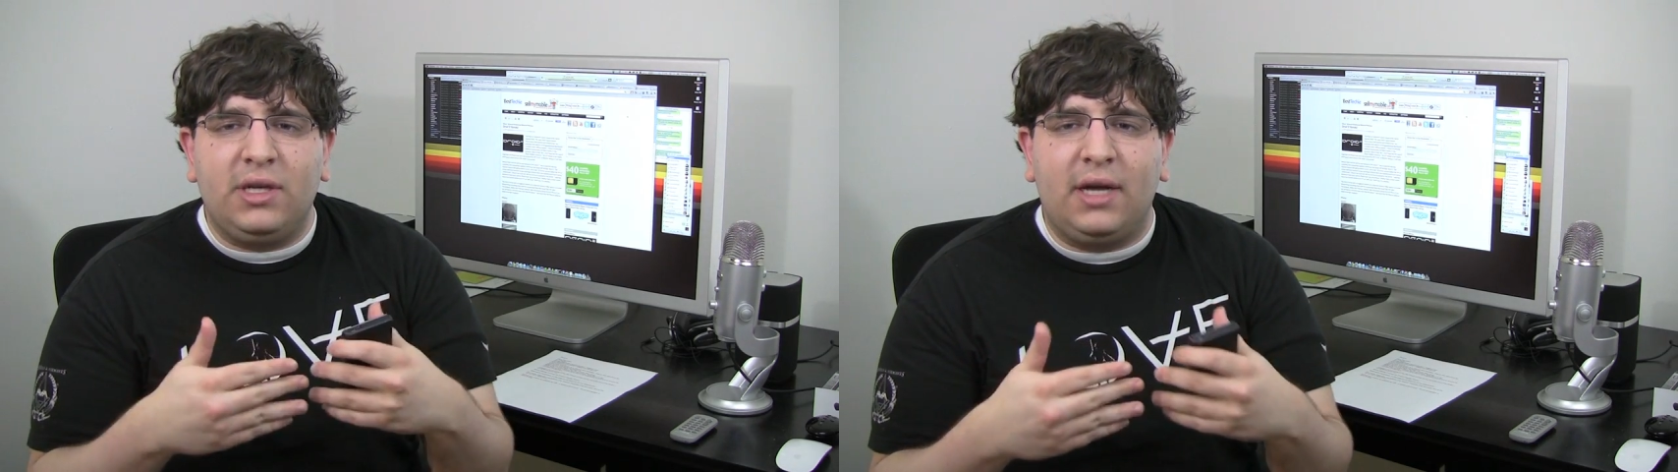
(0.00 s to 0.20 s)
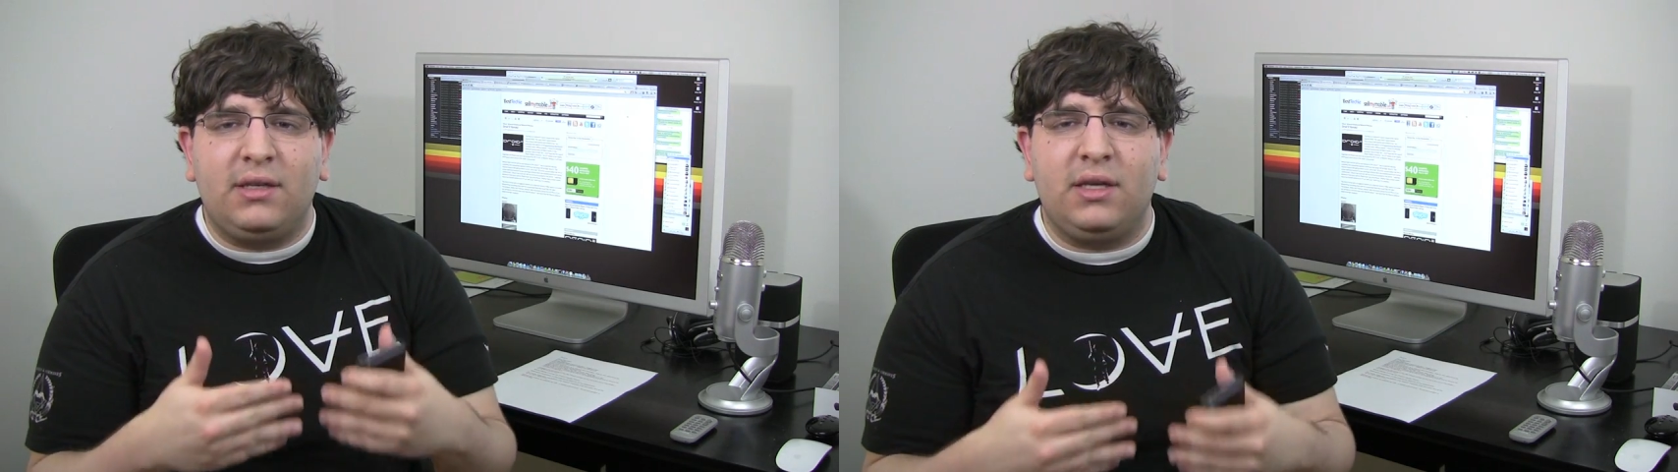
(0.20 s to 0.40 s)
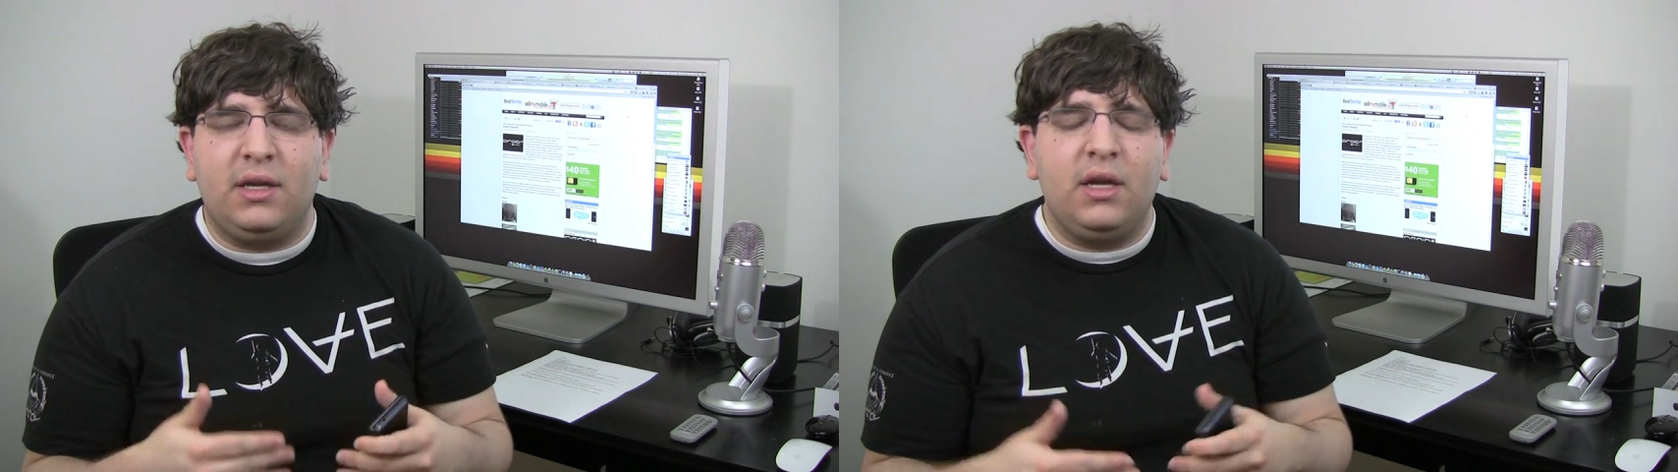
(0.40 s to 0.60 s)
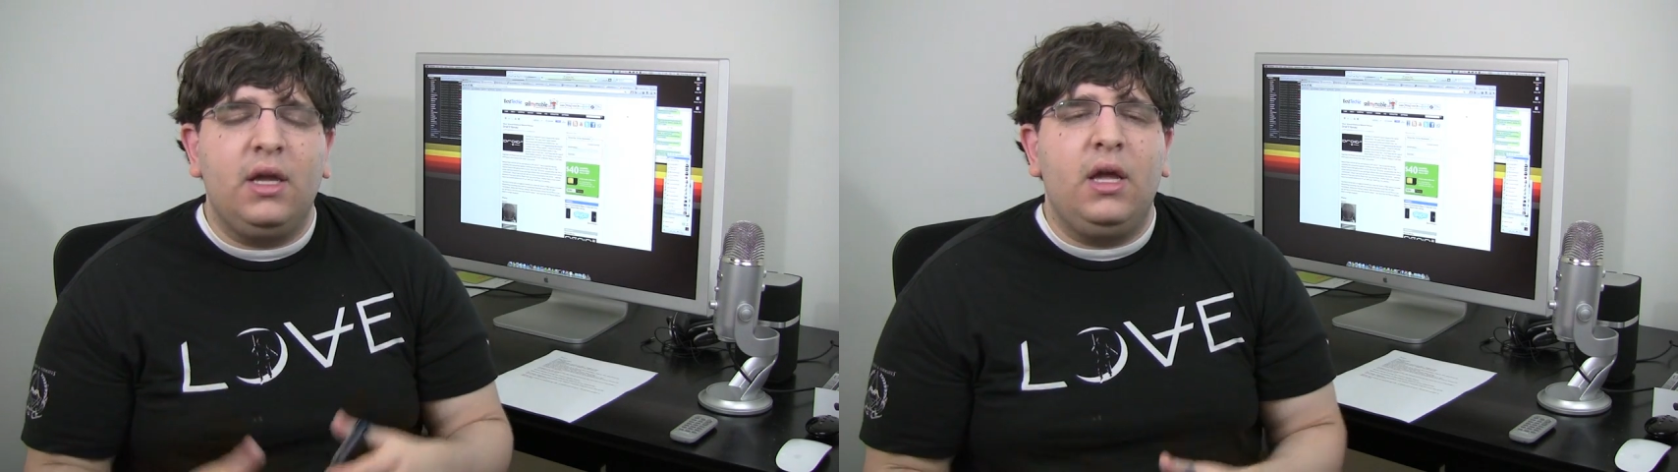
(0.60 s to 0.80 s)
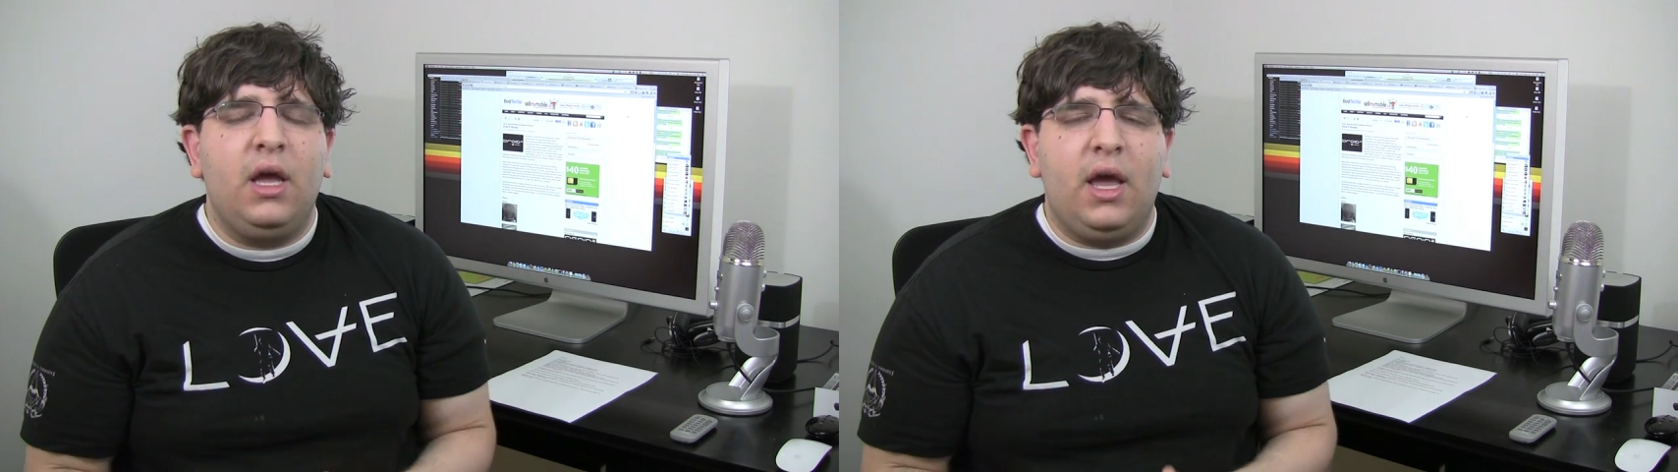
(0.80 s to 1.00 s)
nicely.
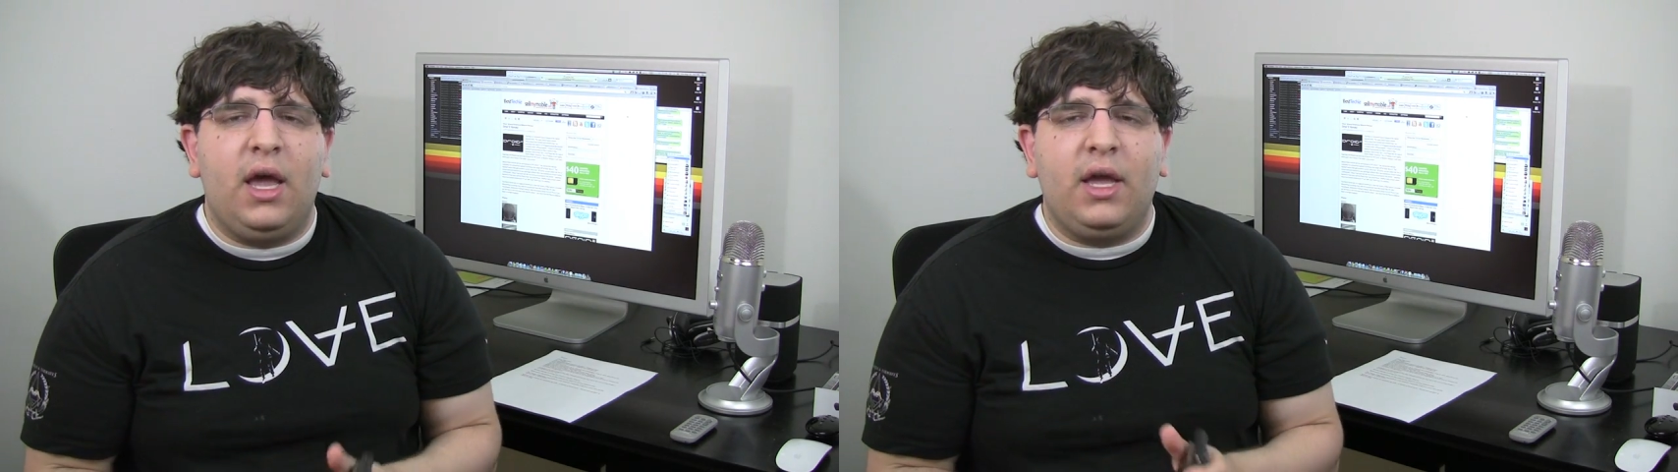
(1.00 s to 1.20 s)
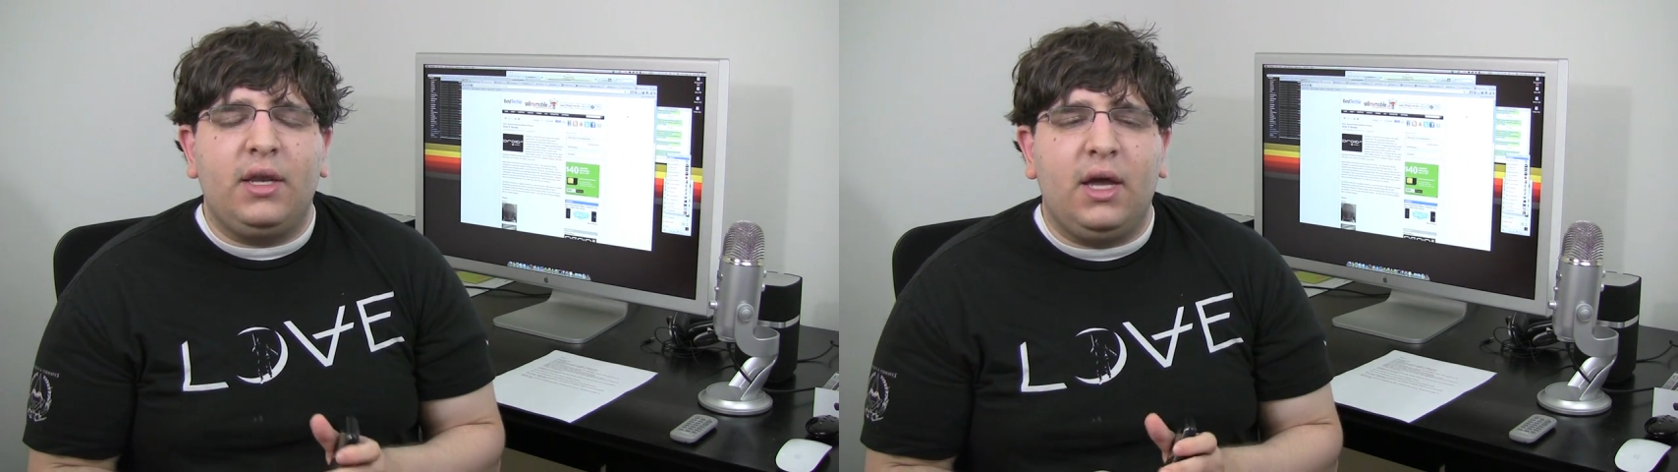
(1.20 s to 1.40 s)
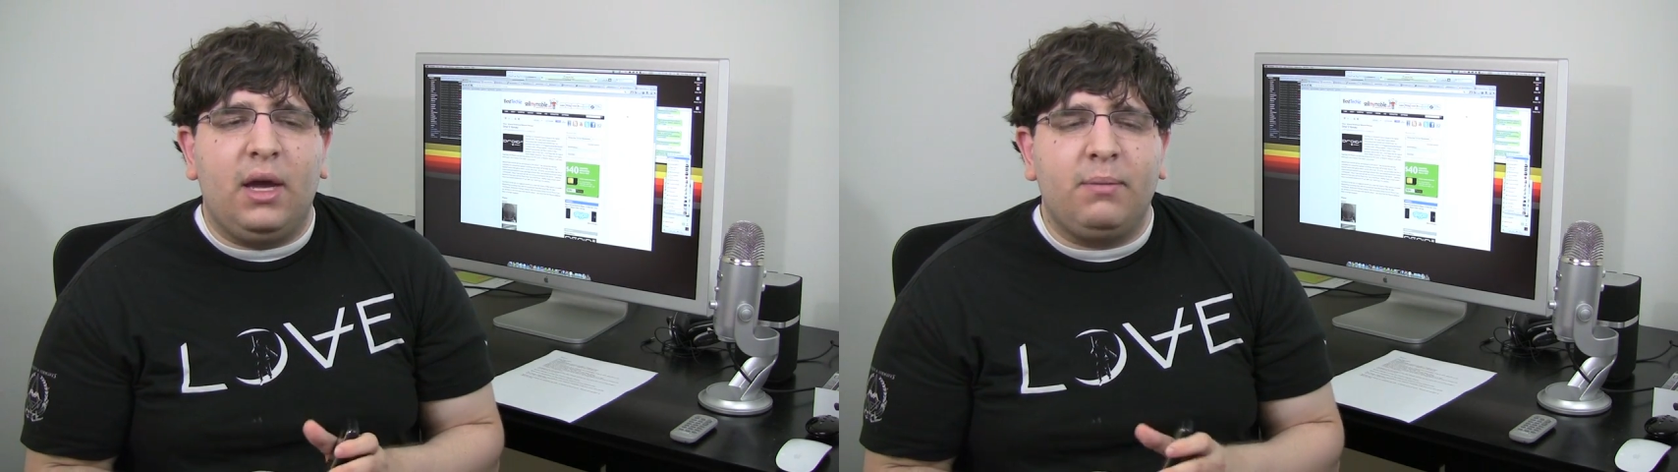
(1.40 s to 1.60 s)
And